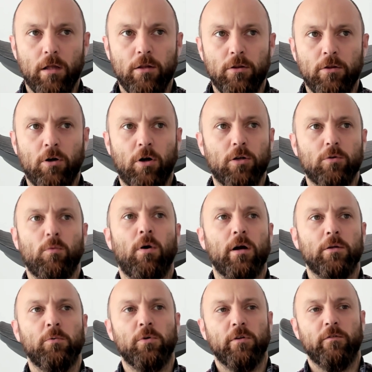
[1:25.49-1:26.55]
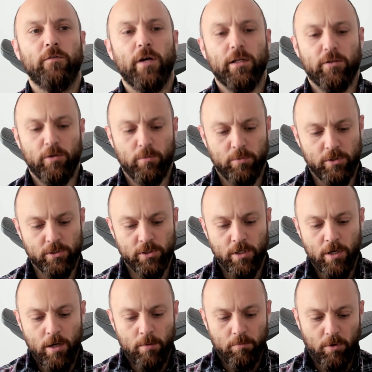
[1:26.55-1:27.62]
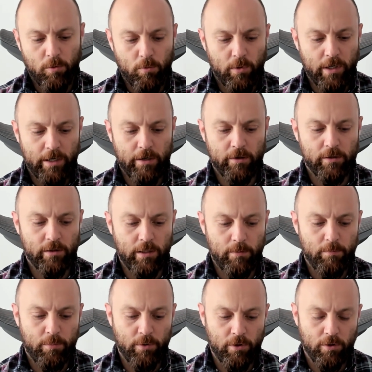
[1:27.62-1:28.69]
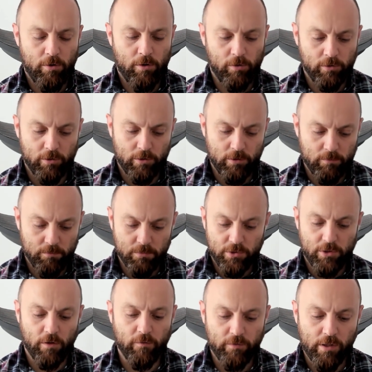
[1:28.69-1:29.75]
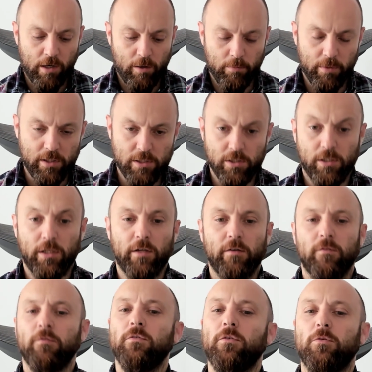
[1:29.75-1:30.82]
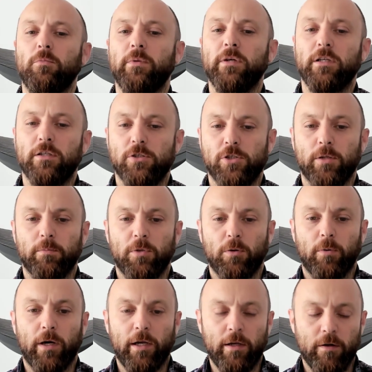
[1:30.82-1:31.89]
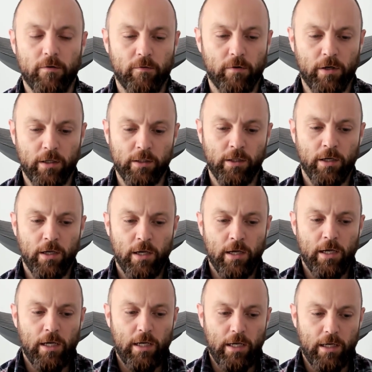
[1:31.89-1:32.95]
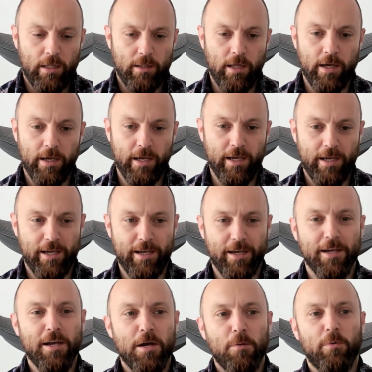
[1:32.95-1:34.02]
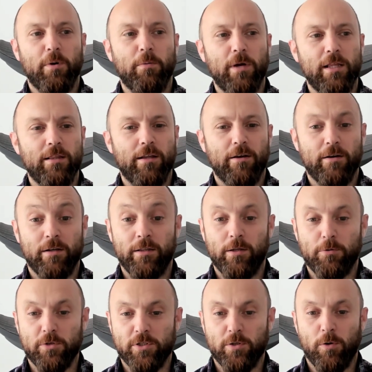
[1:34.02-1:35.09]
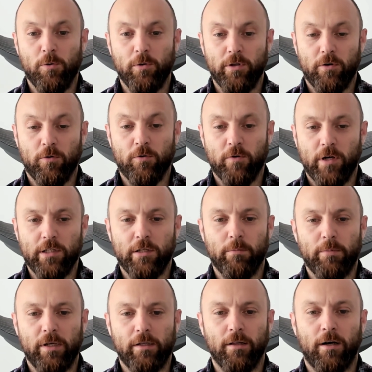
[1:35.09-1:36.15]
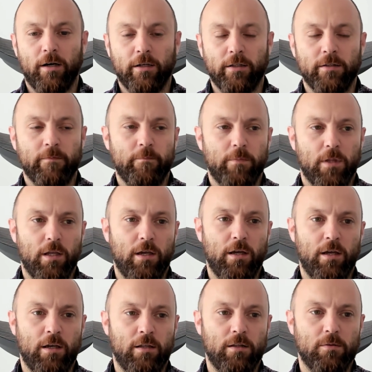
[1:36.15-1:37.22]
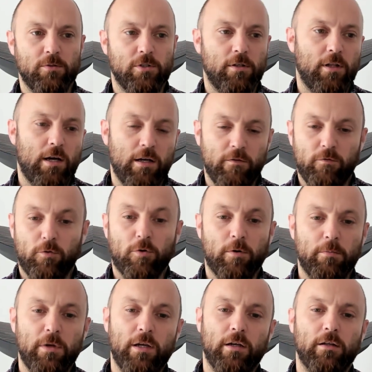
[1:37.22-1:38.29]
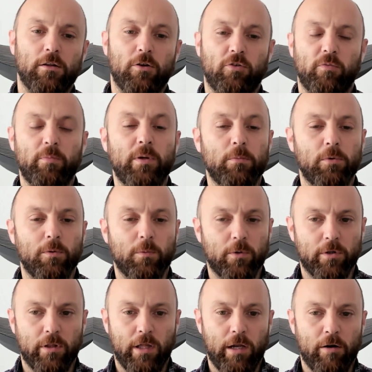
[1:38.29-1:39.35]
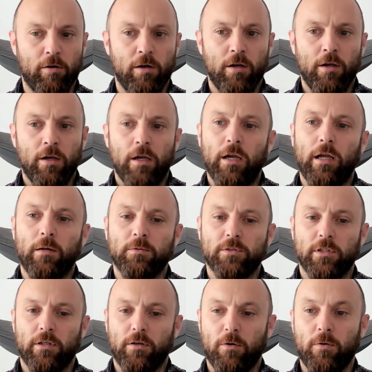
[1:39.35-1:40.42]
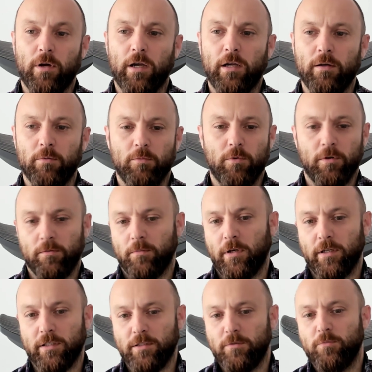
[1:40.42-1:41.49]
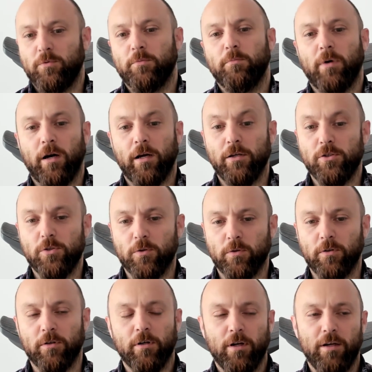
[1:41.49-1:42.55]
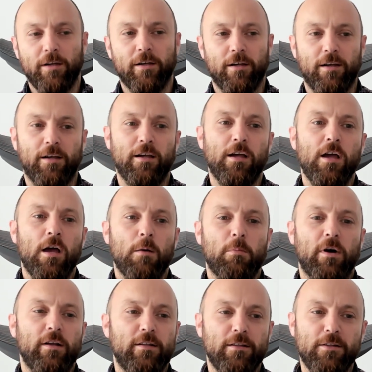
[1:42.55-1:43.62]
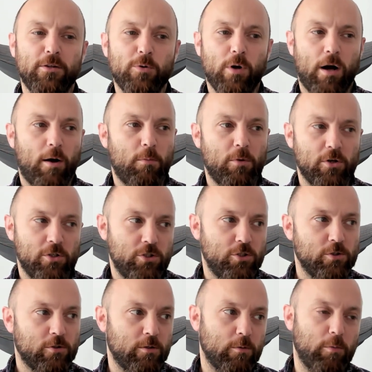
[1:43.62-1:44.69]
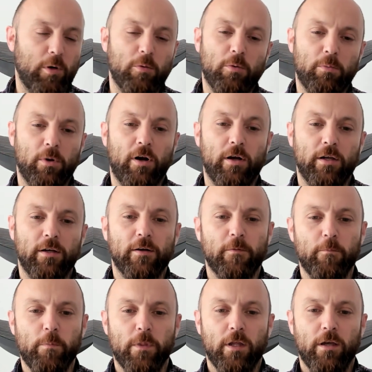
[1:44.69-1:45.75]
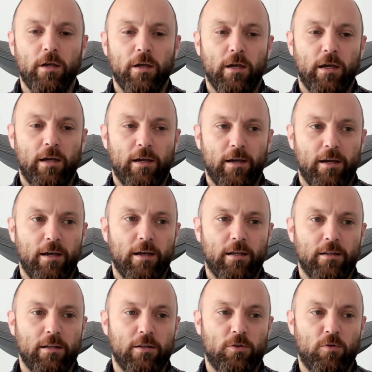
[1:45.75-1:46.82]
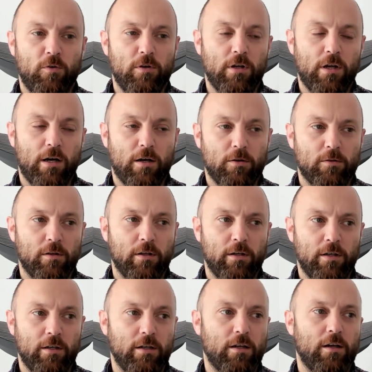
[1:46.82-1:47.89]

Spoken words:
not quite where the factory was, but where they put all the stuff down basically to be shipped away, right? And we went there, and there was already a big line, and there was a line forming. A lot of people were there, and it was like, okay, well, I guess we're buying sugar. But I didn't know how much sugar we were buying, and it turned out like